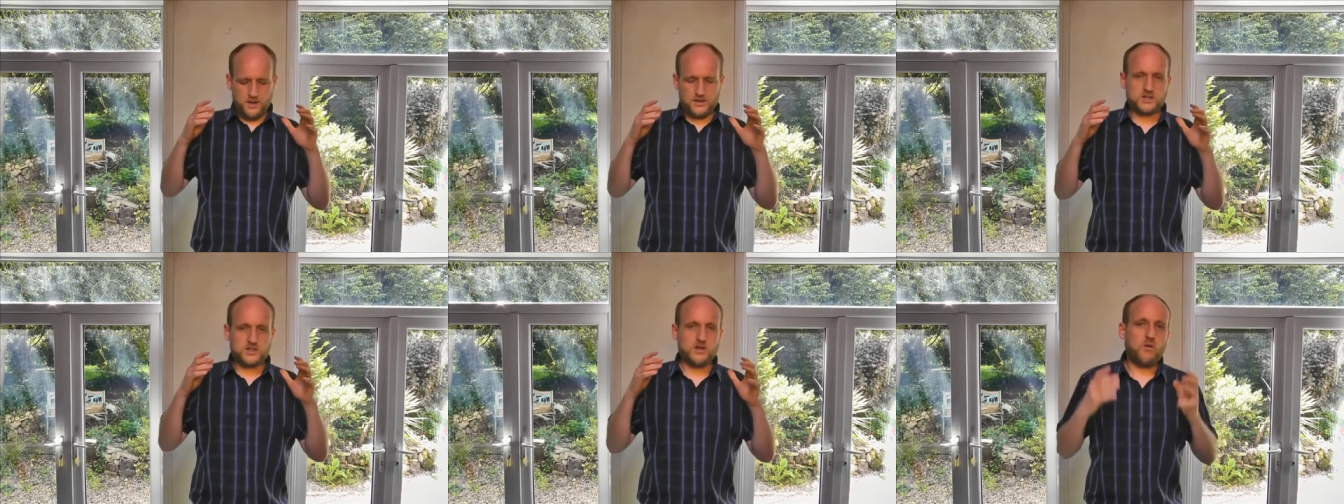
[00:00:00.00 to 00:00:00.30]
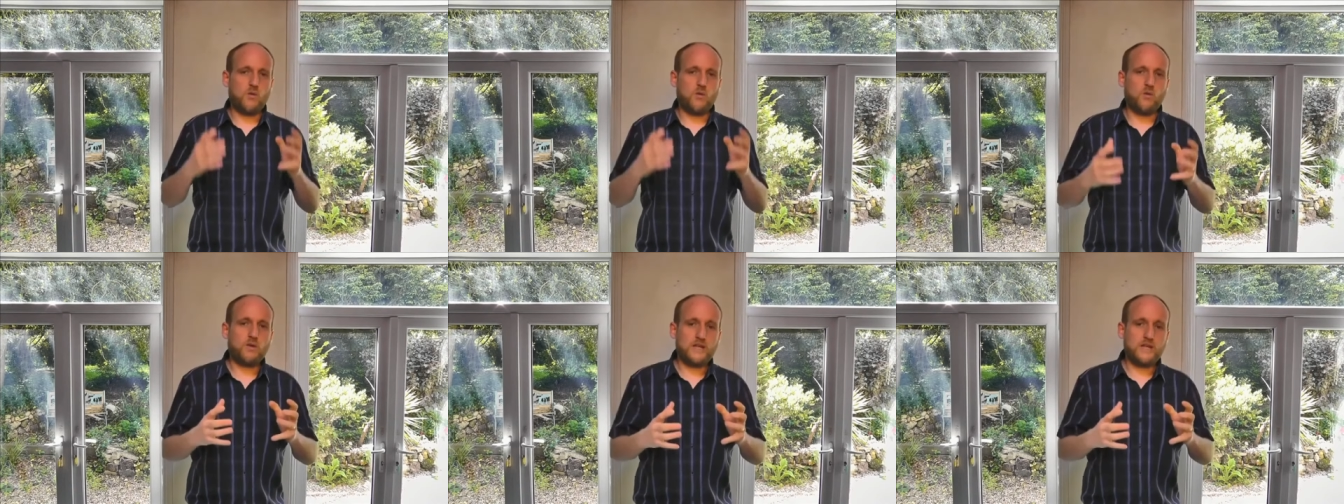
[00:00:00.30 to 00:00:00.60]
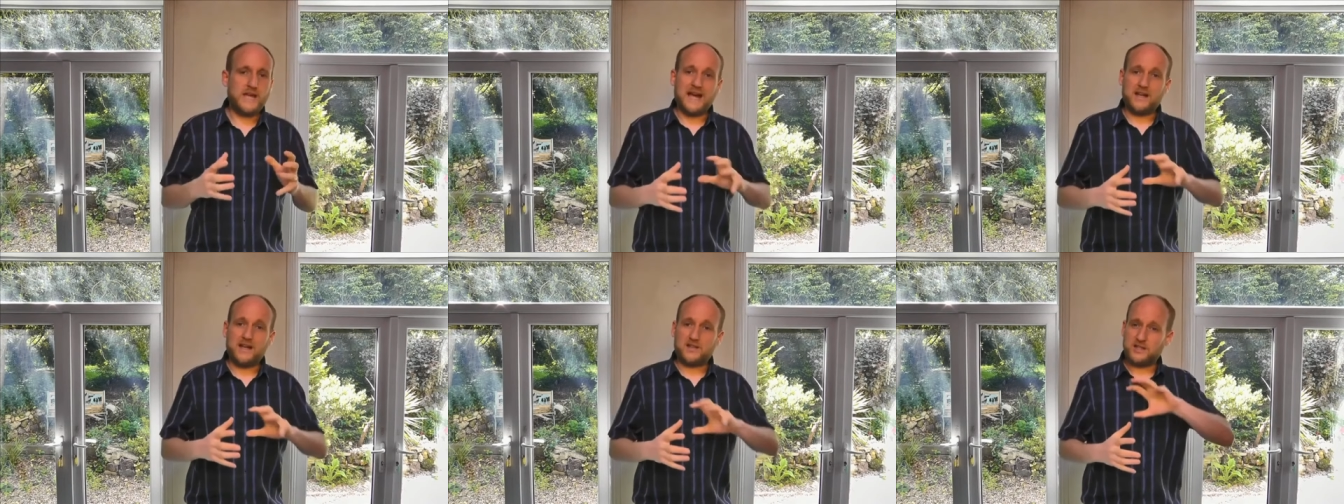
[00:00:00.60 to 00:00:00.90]
So,
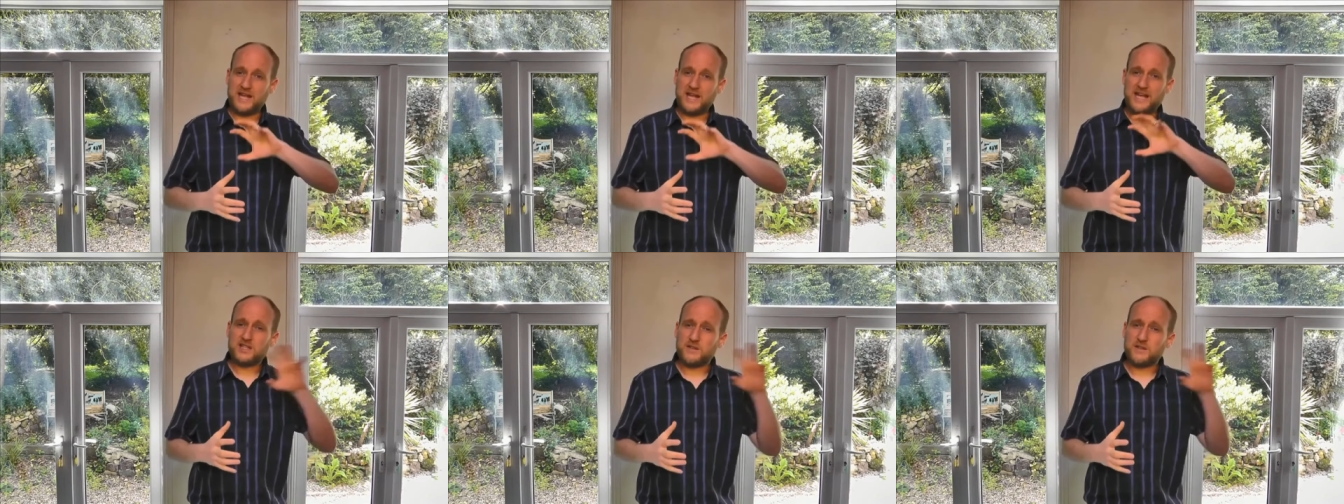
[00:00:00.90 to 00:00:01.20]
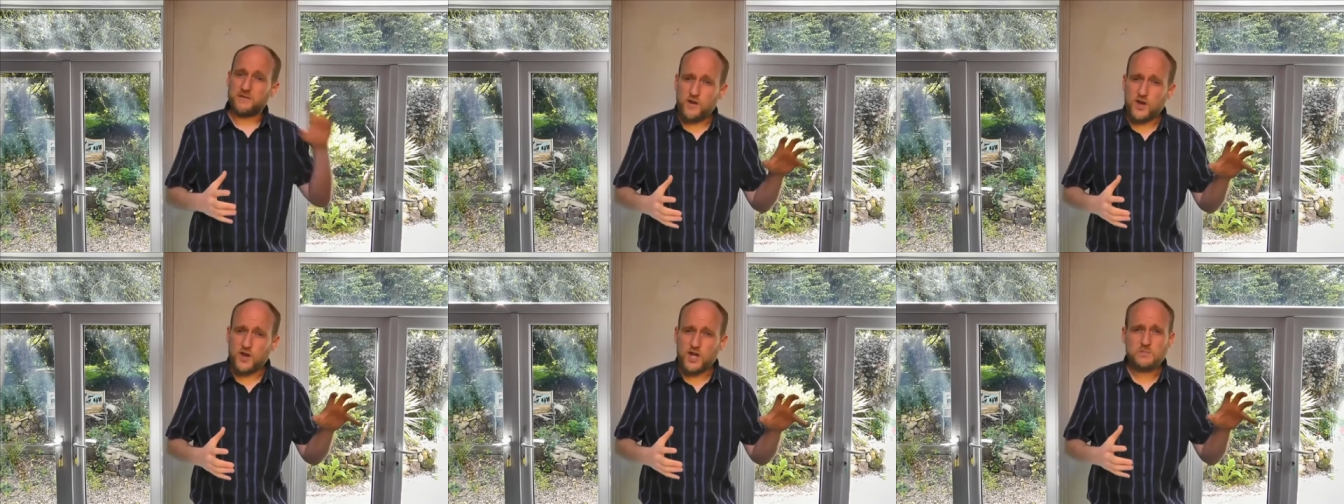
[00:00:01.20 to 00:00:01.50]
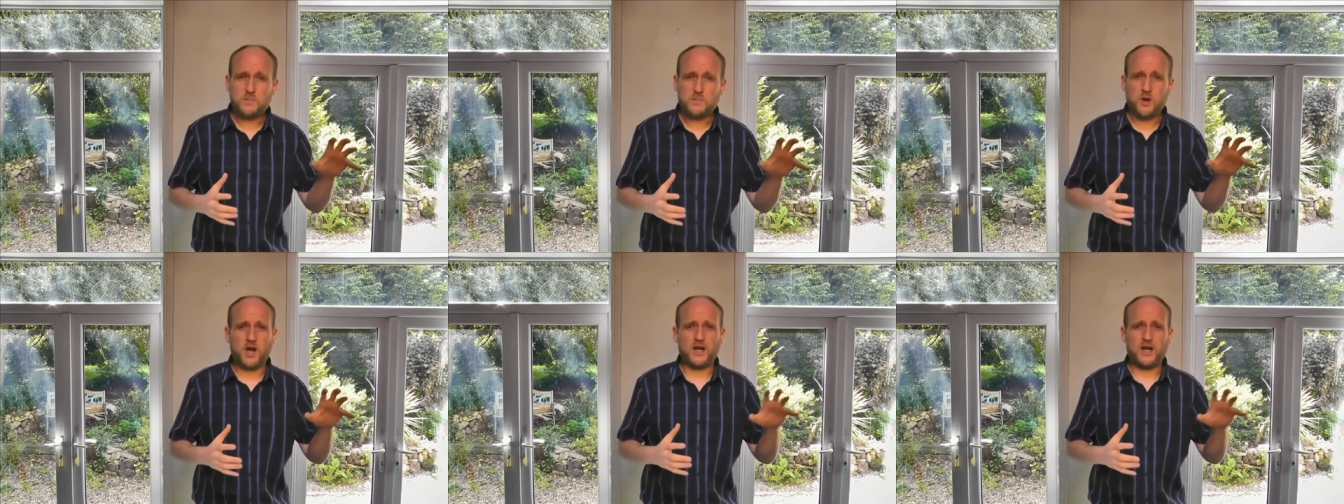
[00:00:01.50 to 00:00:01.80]
yeah, so that's the
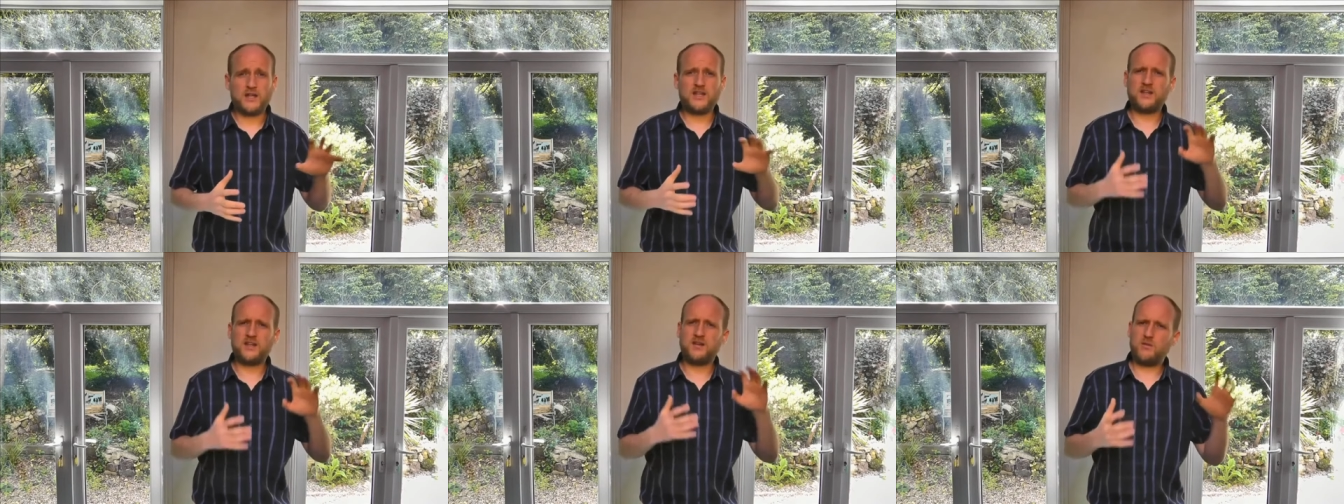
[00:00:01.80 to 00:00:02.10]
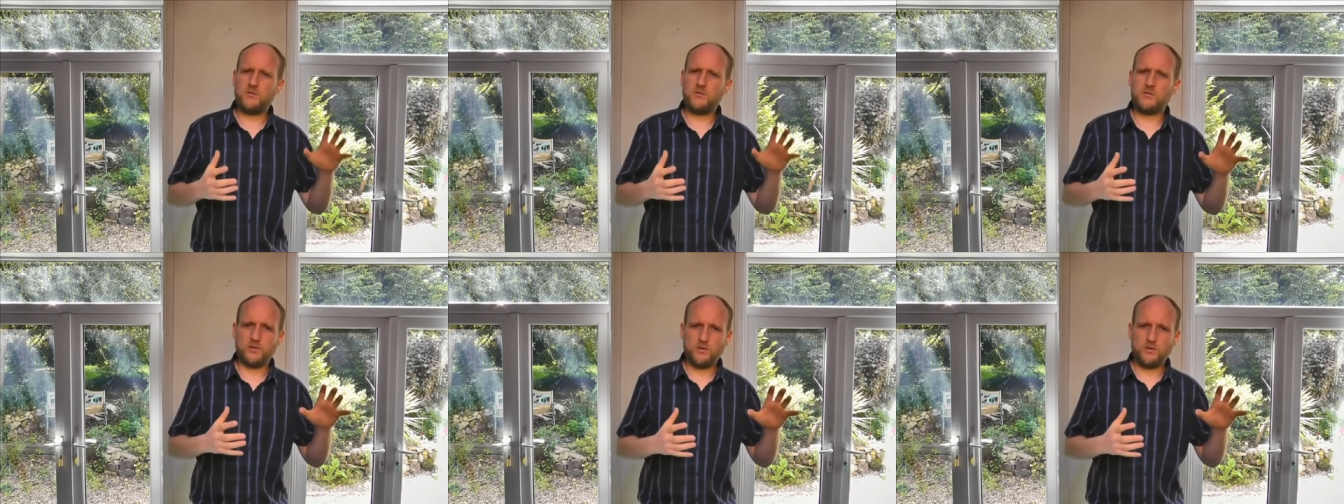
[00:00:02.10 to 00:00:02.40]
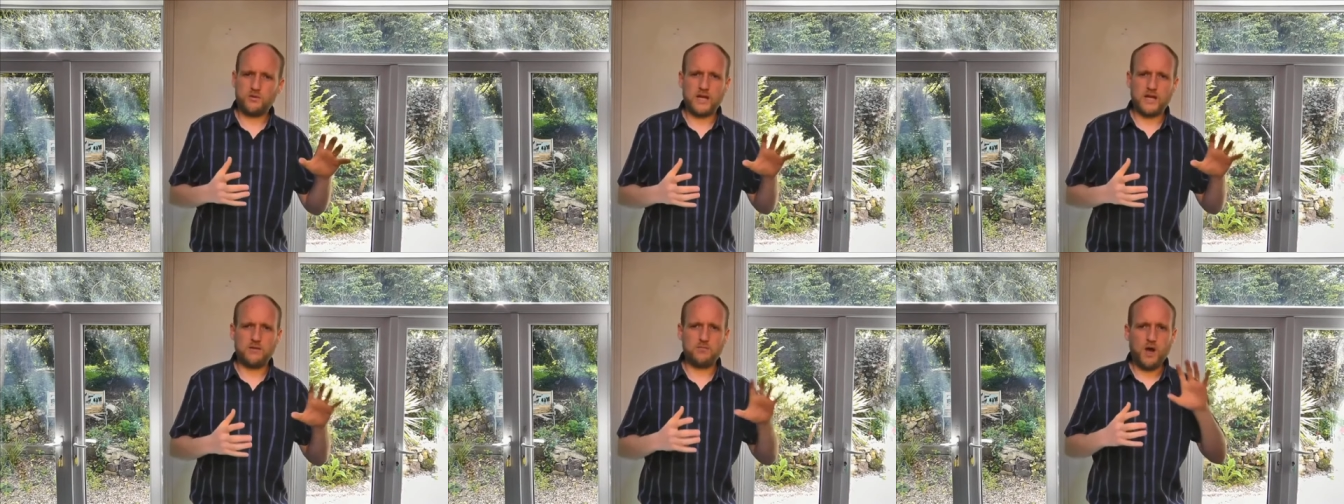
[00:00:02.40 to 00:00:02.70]
first part. And you think, well,
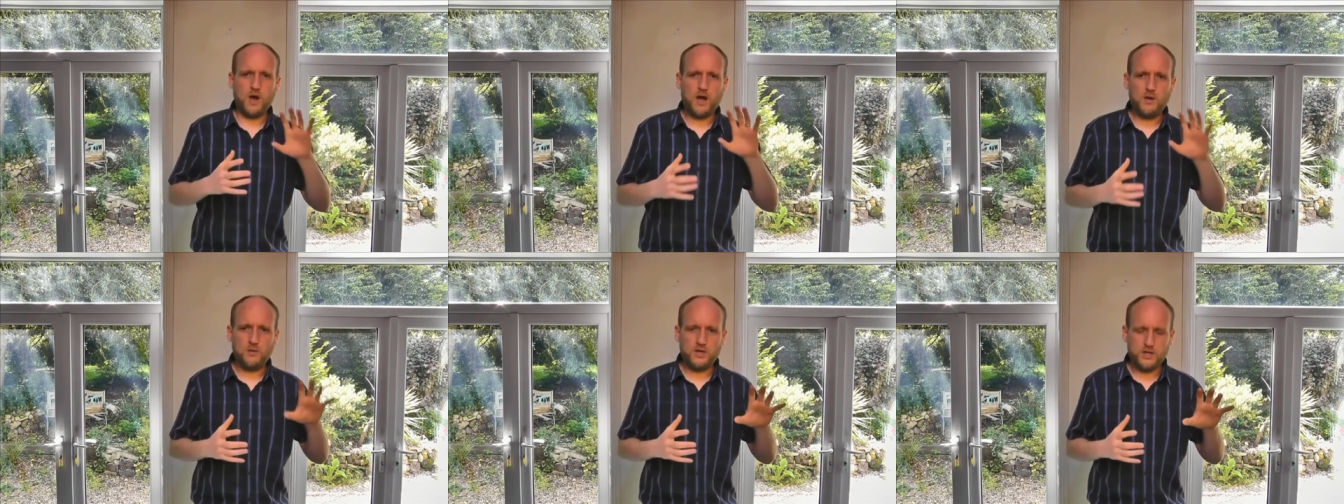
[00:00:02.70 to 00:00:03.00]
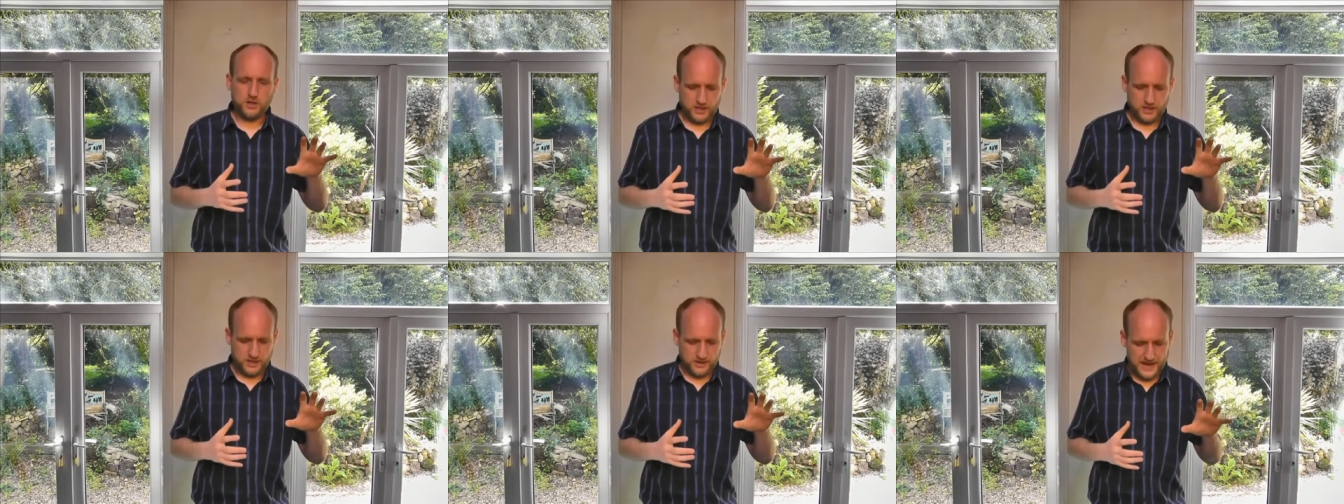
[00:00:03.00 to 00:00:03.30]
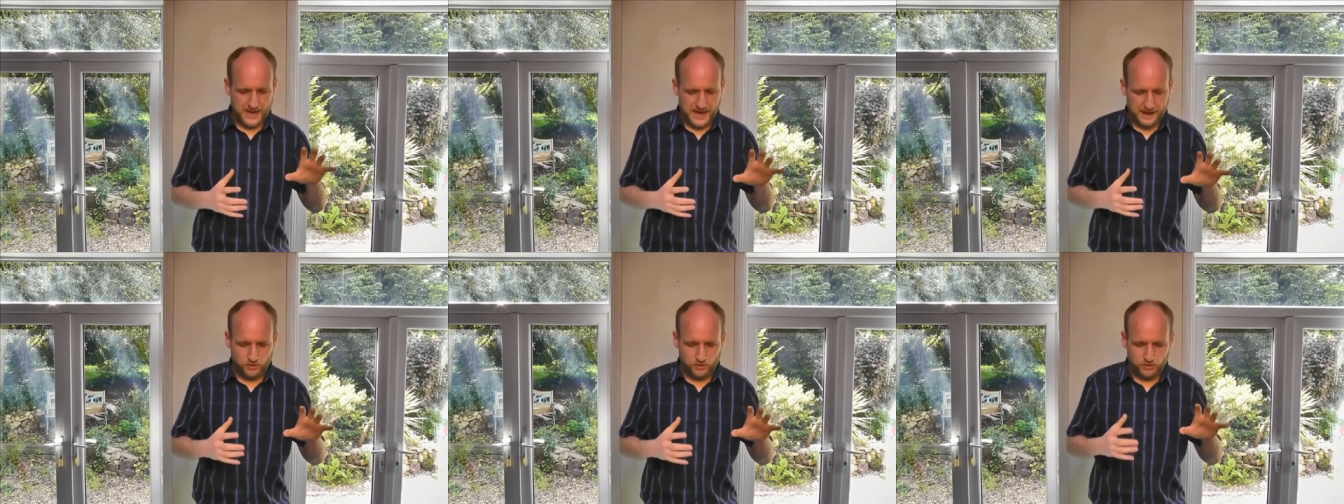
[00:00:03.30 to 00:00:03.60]
okay, why are we looking
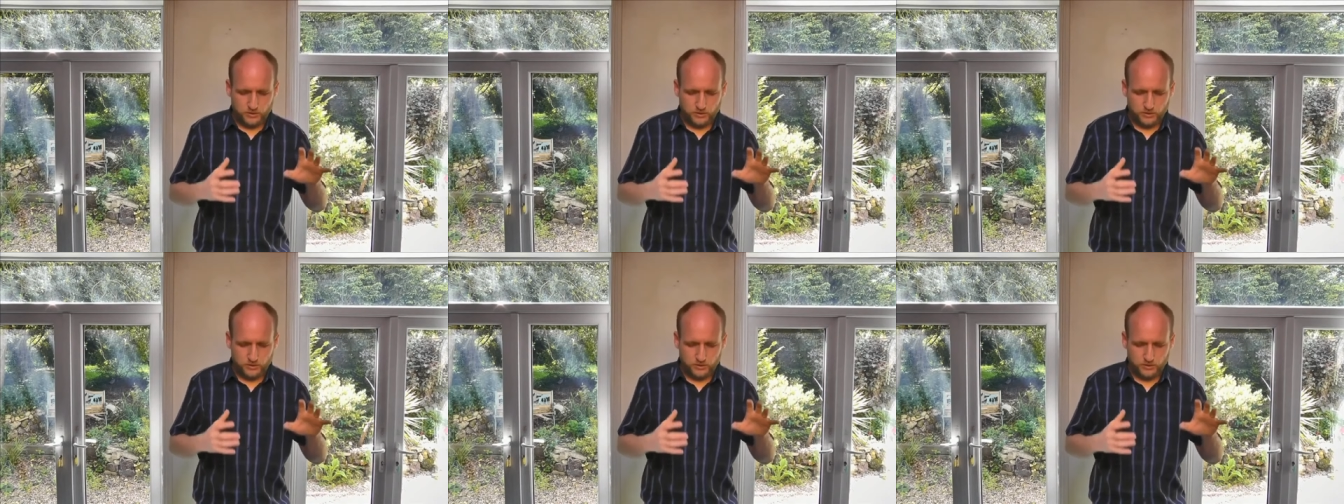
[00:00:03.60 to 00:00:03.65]
at that?